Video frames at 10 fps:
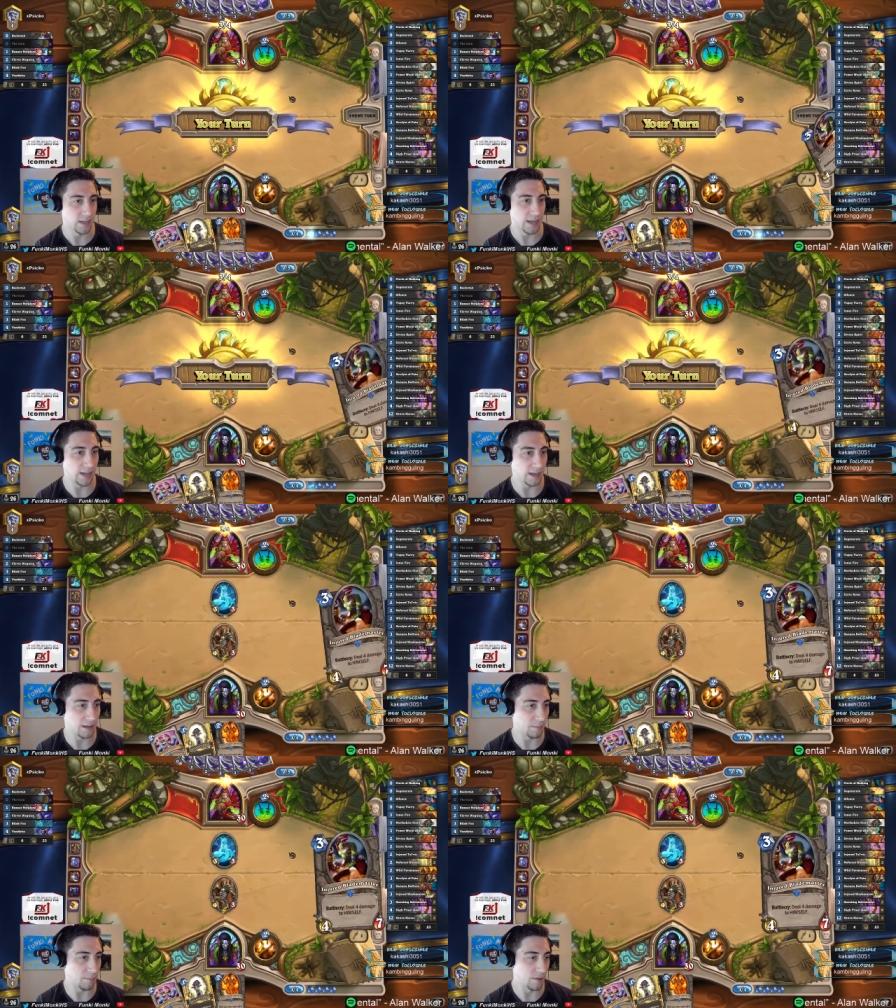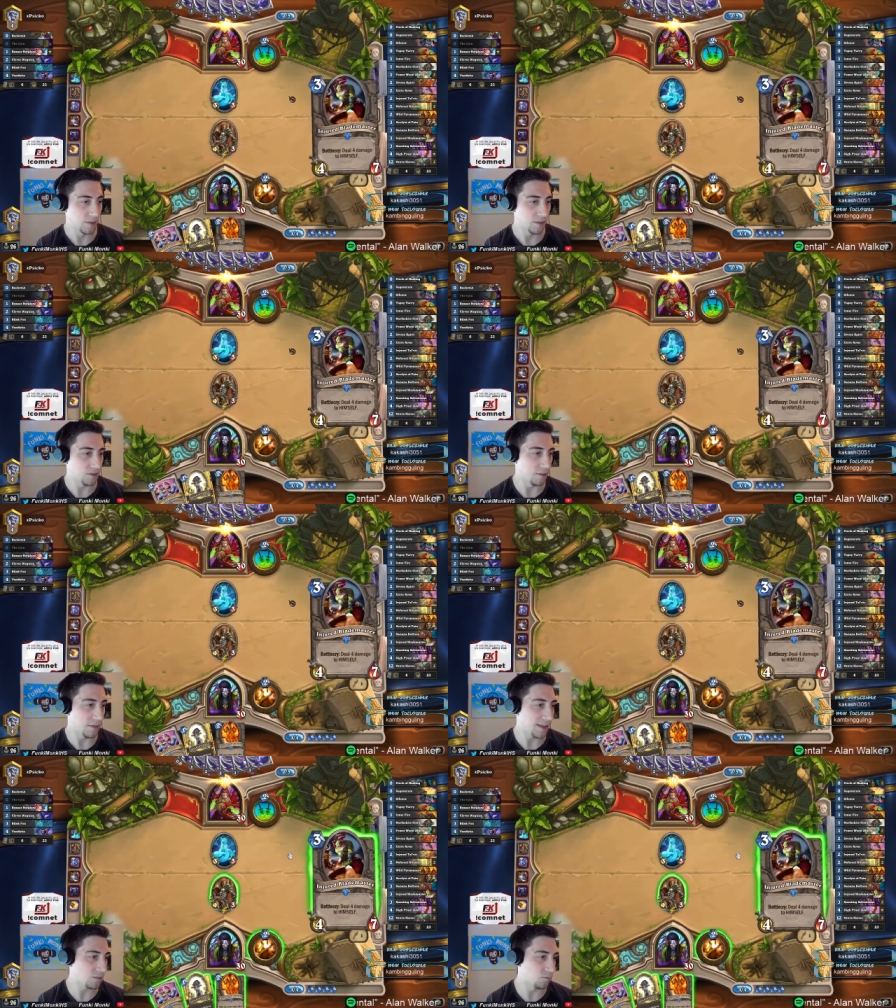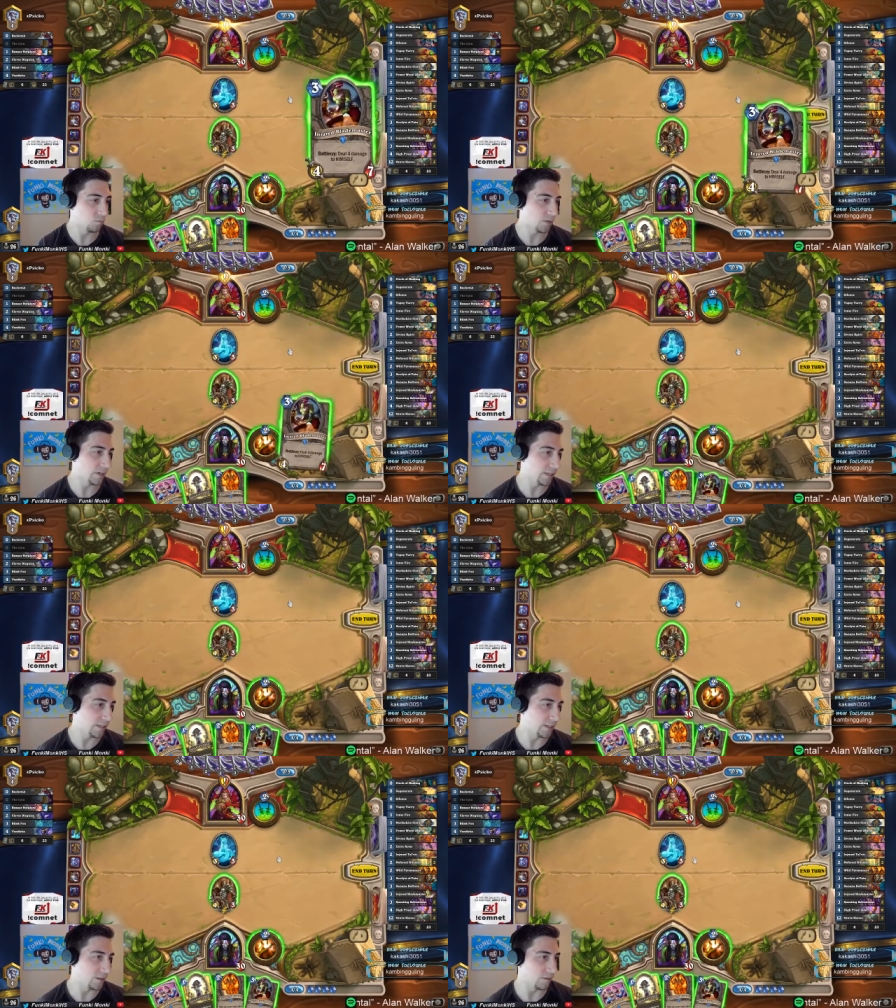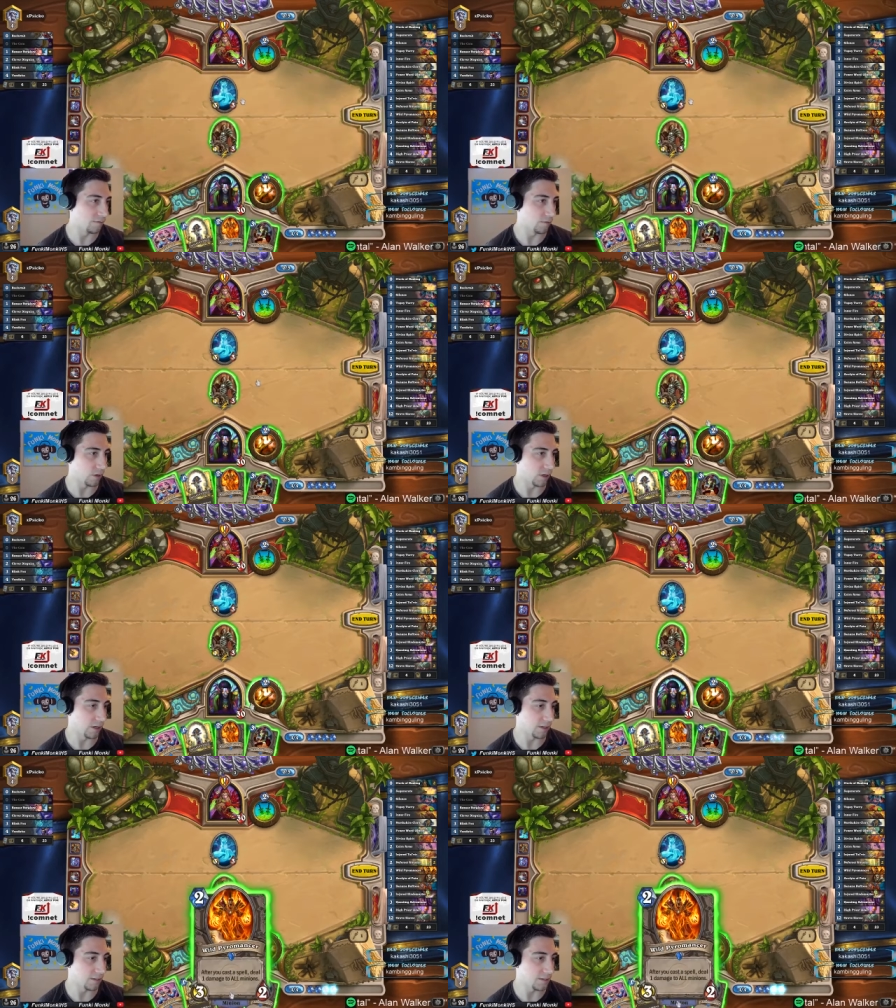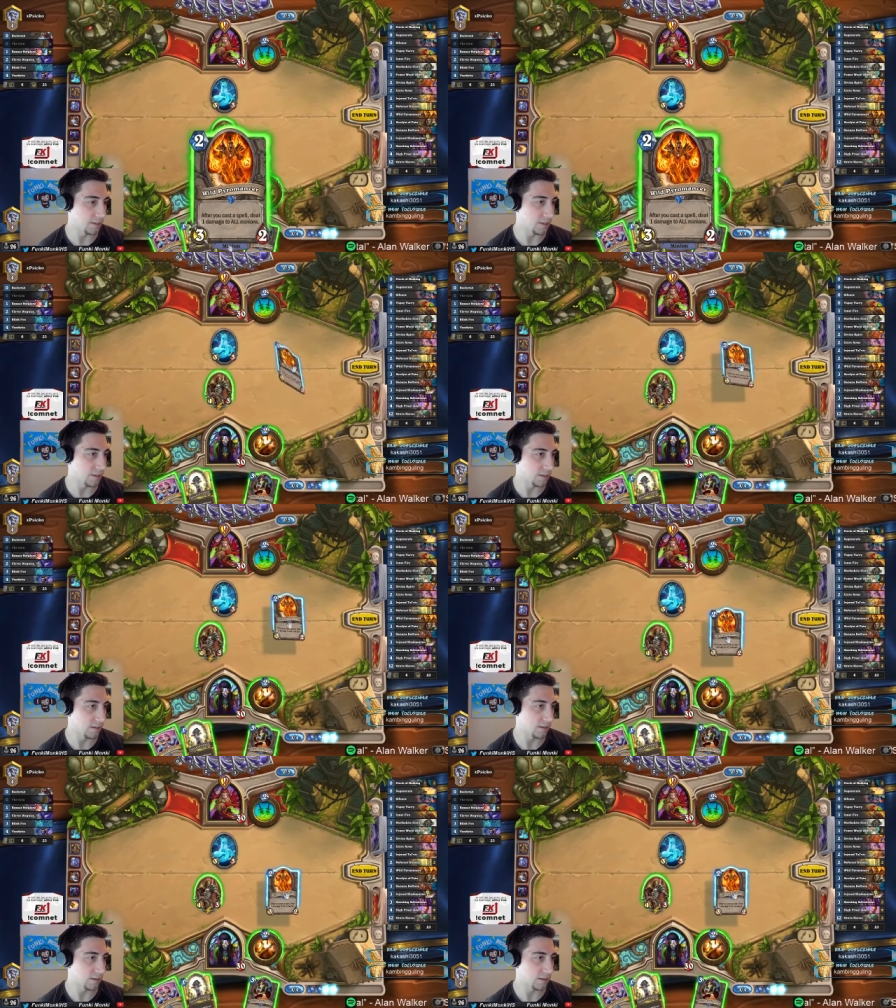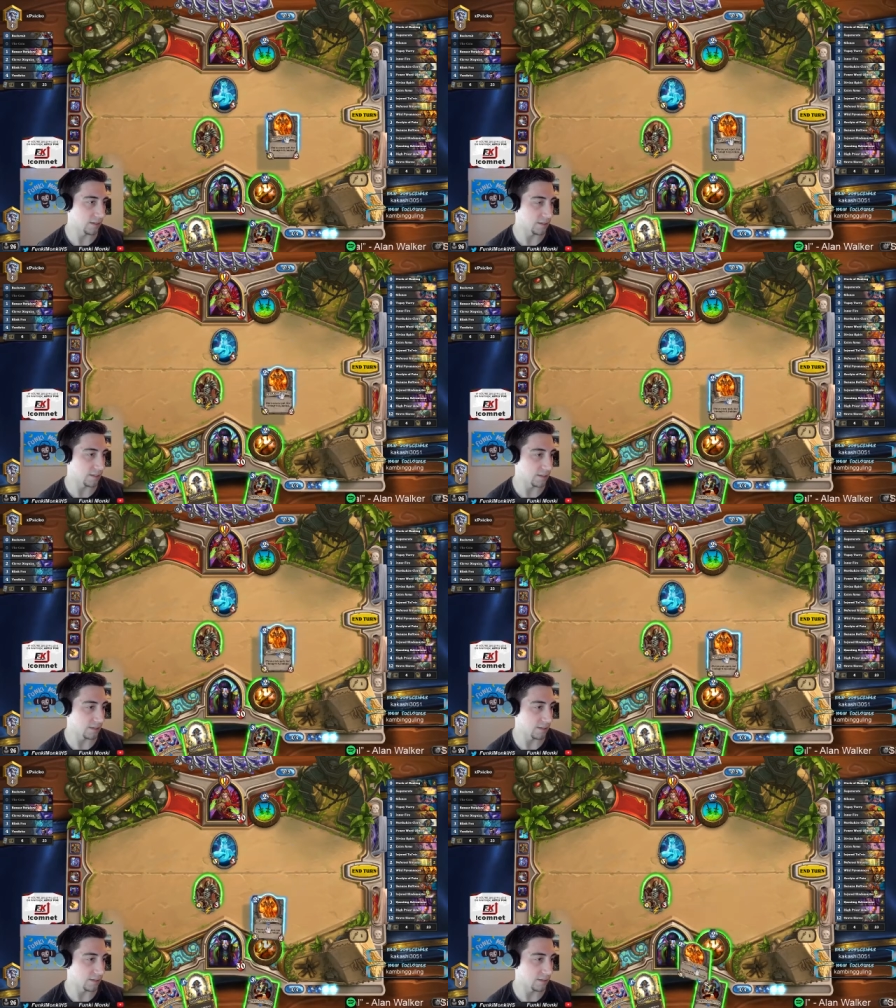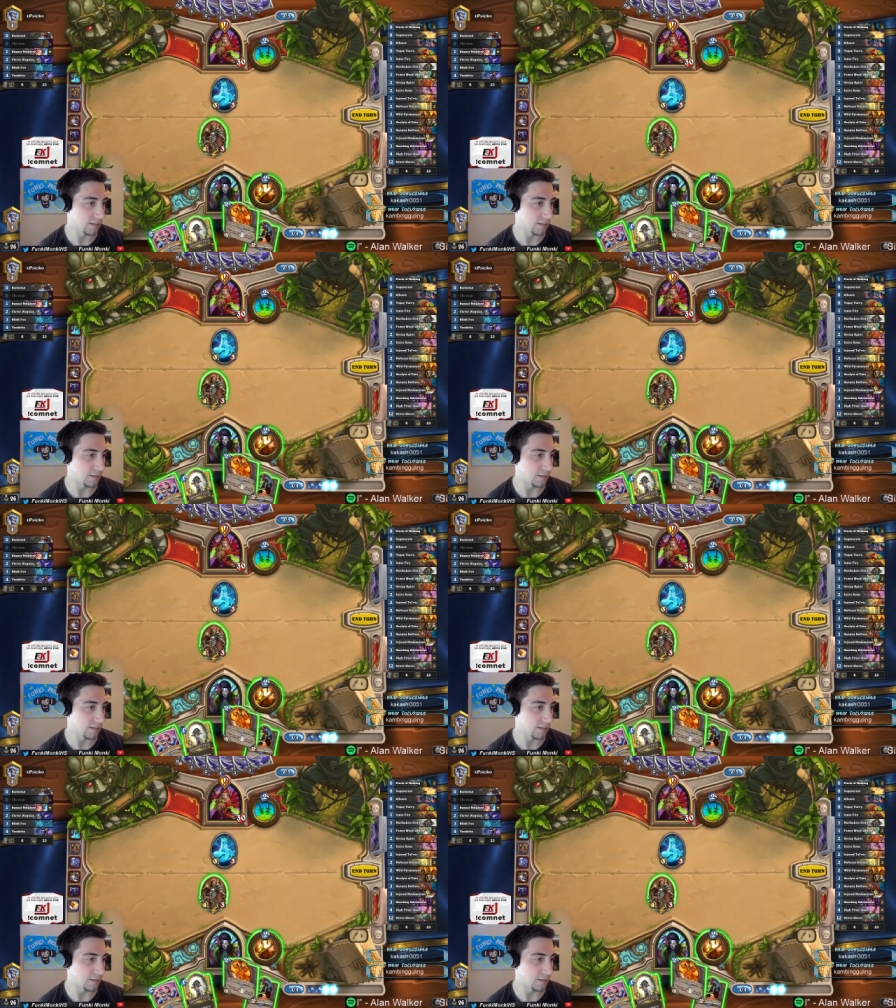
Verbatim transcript: So that's really good for us. Let's see.